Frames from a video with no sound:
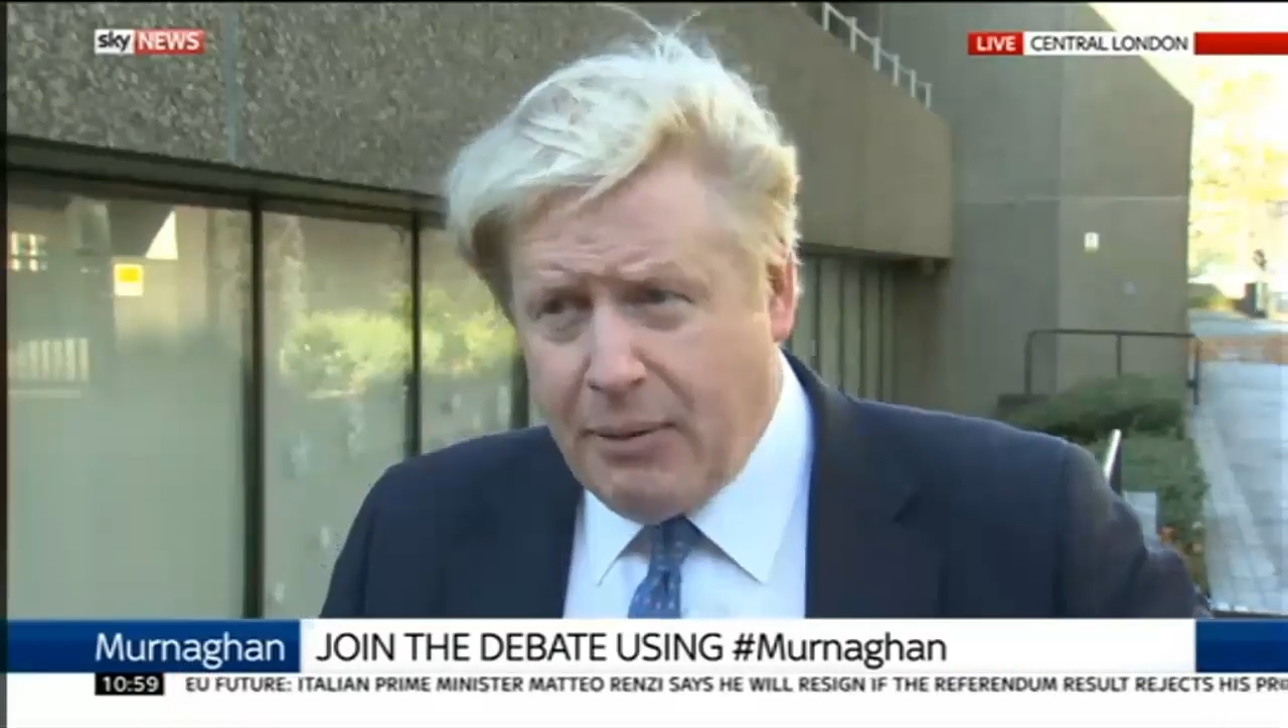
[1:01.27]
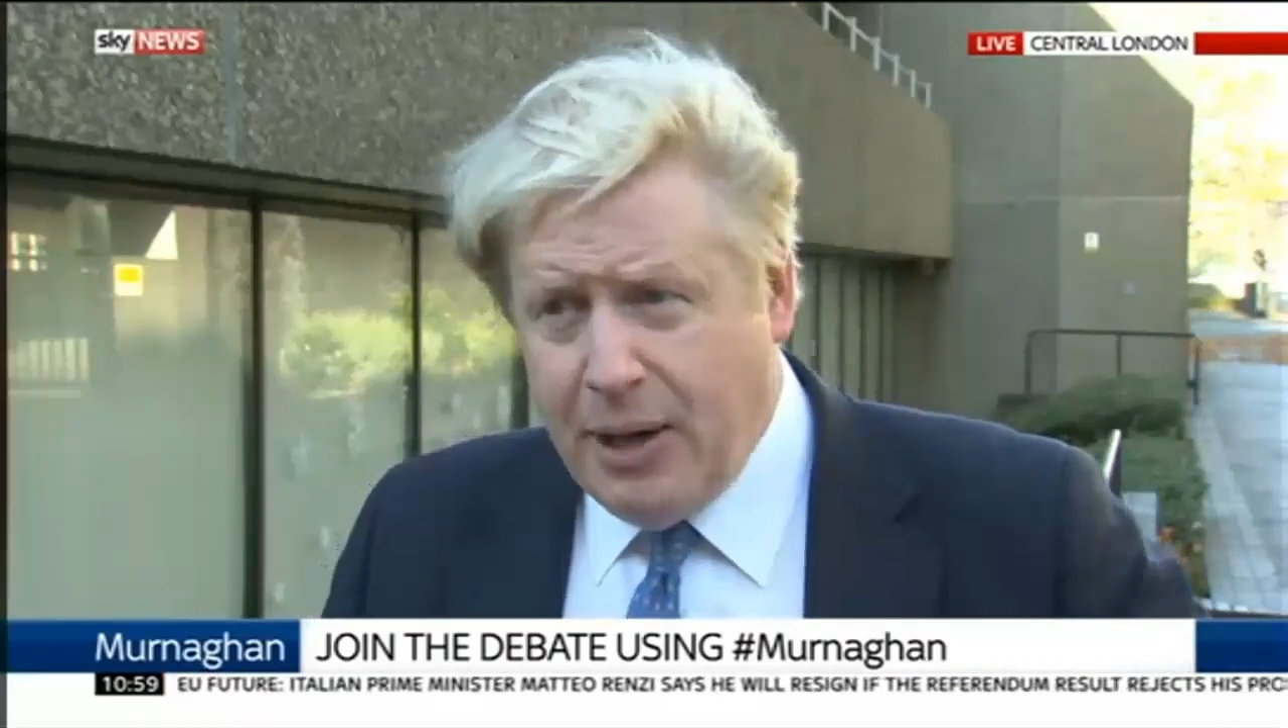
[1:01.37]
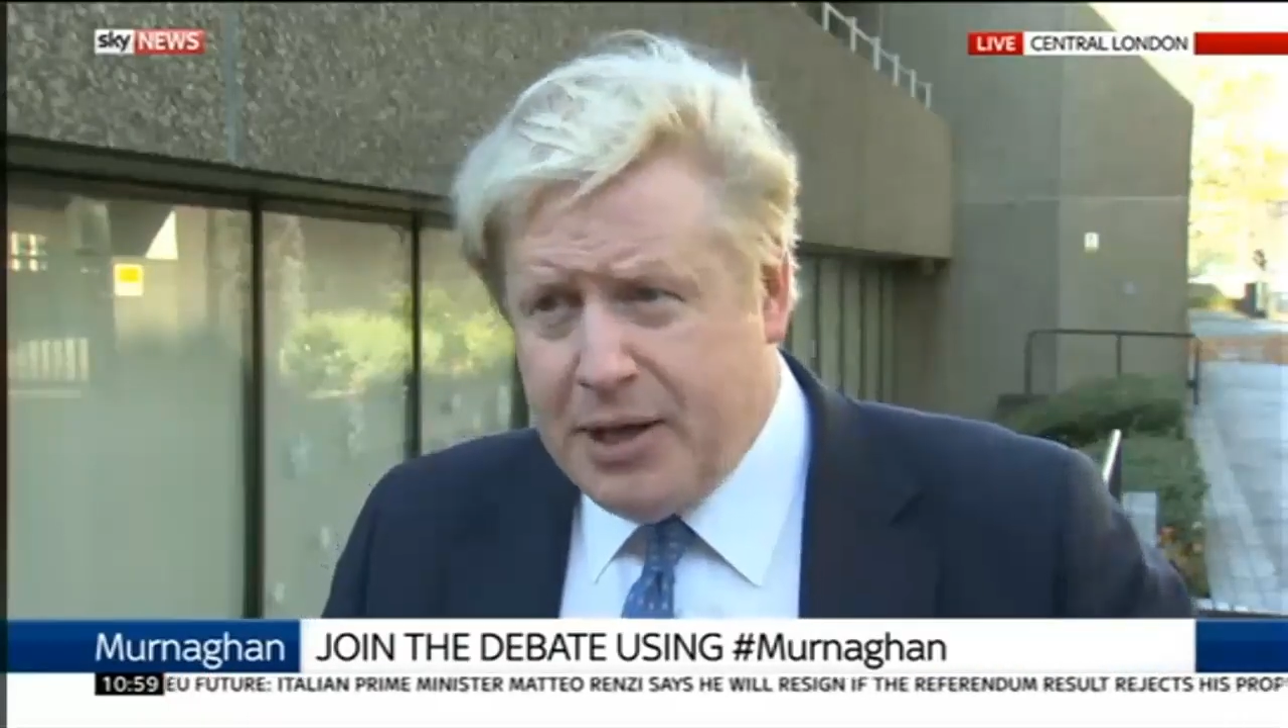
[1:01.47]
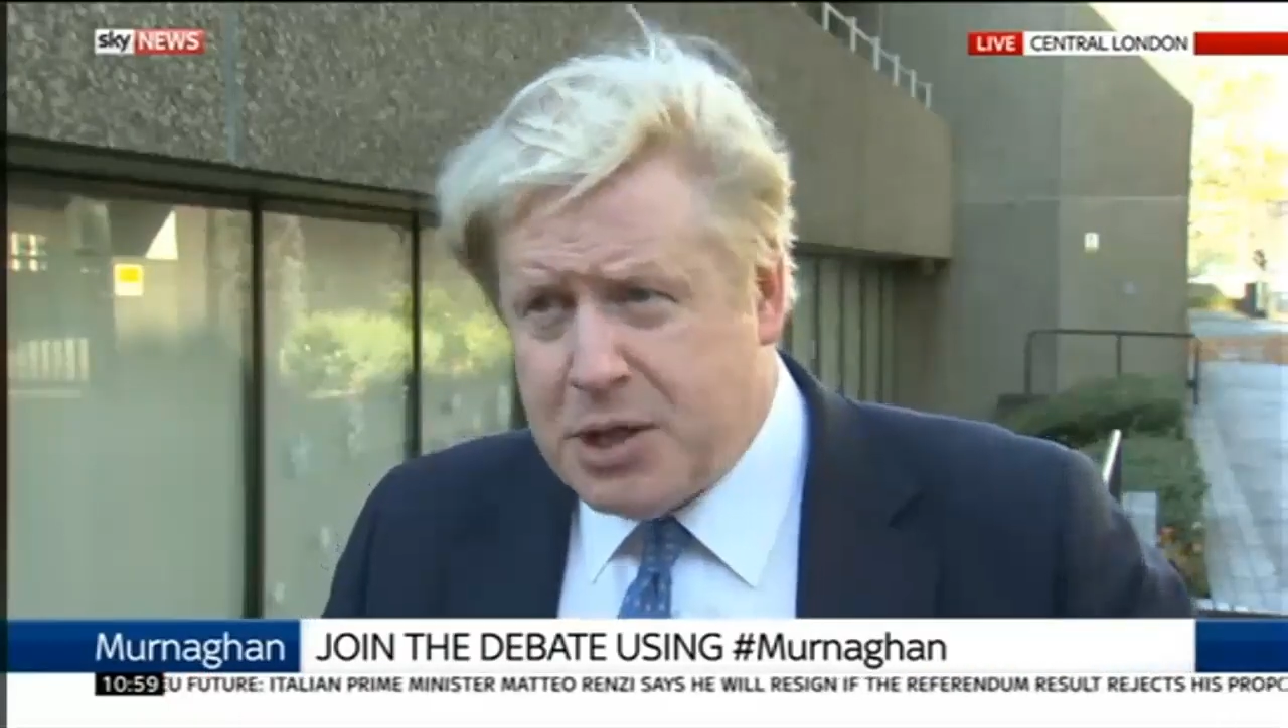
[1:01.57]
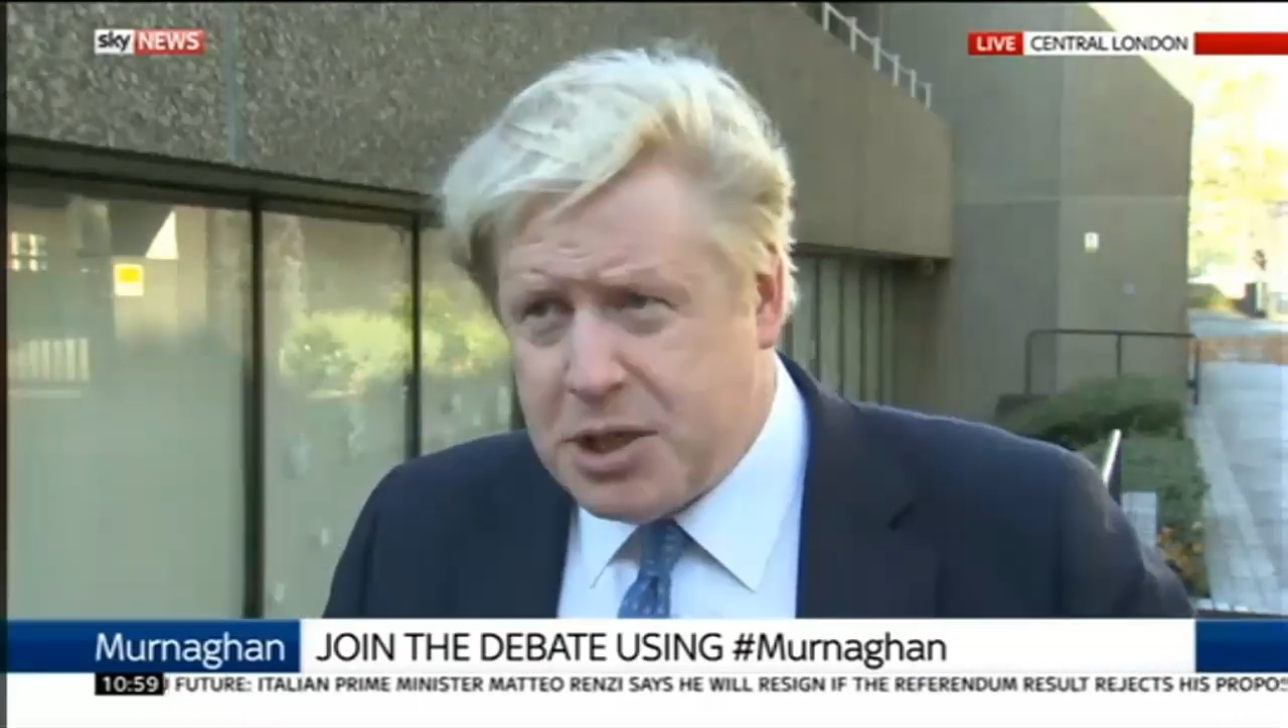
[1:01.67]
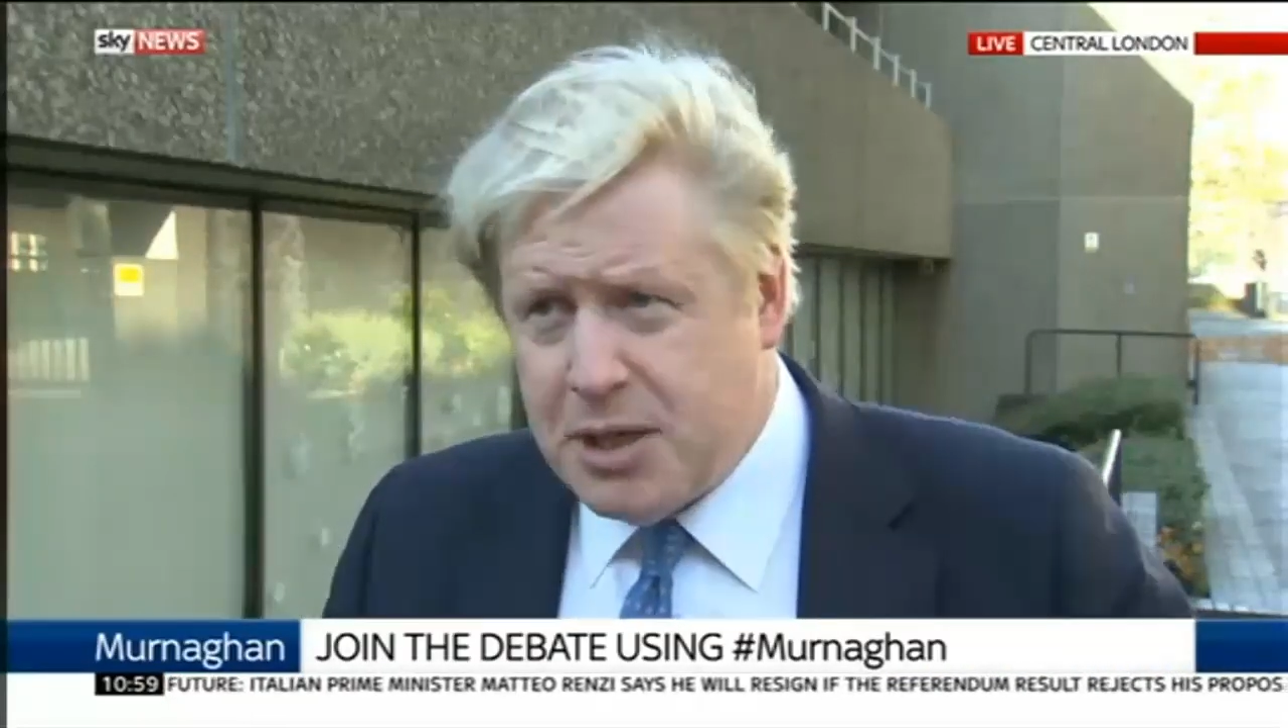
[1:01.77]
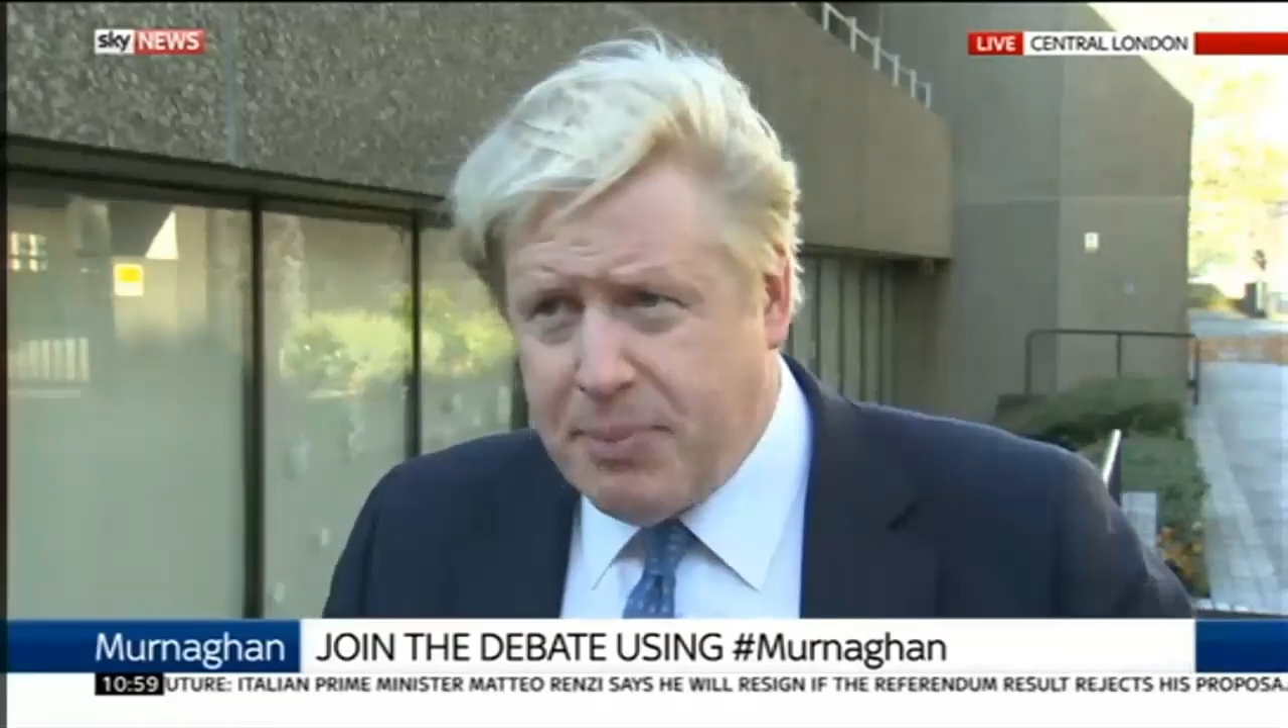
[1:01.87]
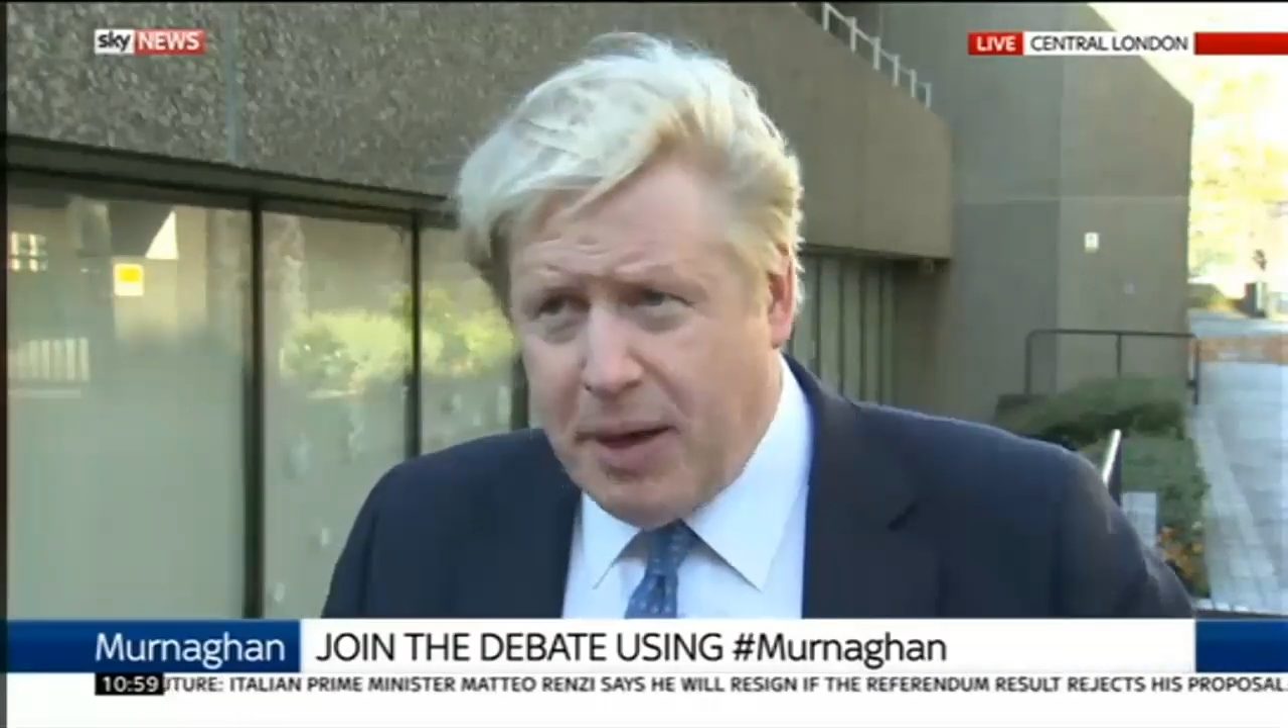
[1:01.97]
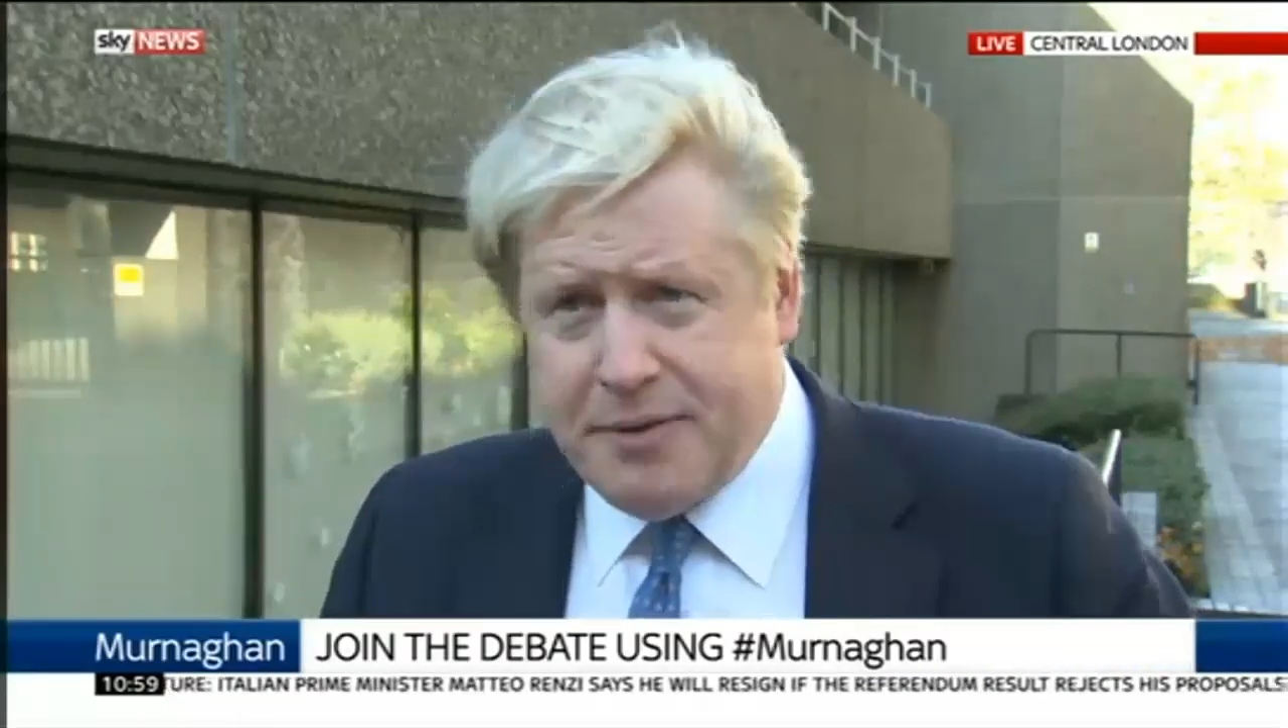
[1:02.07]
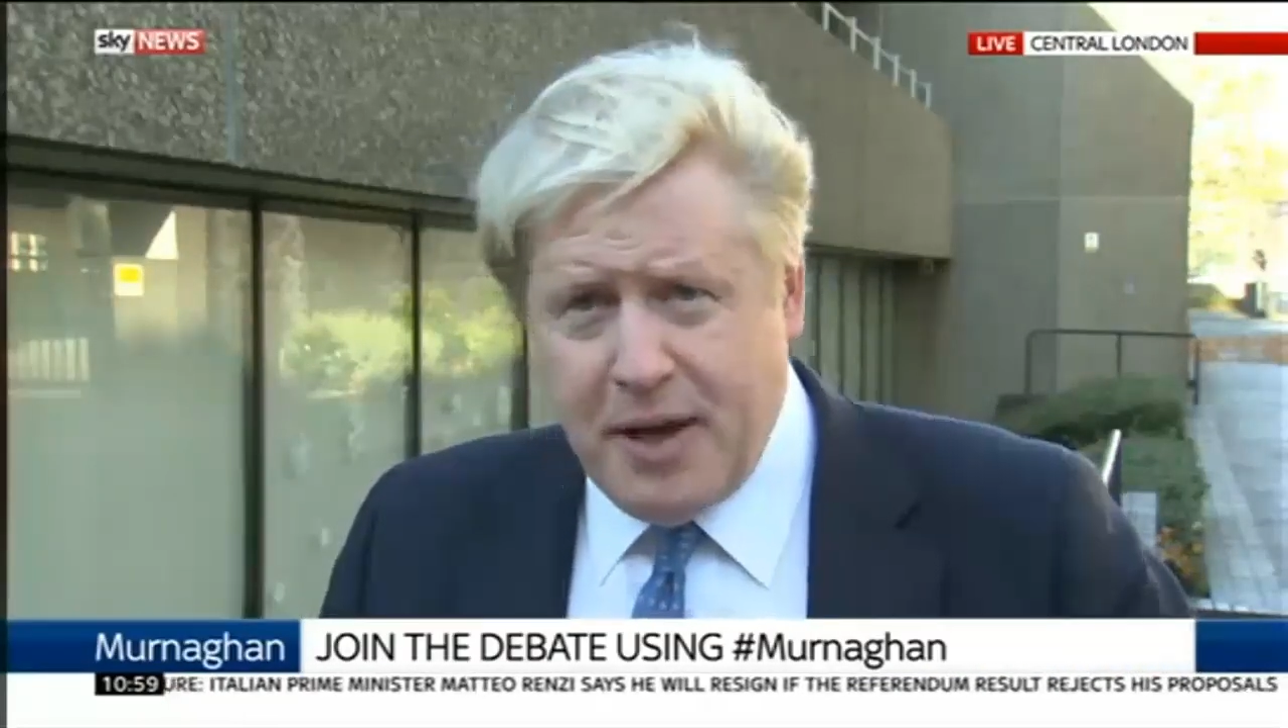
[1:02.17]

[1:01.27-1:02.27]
our relationship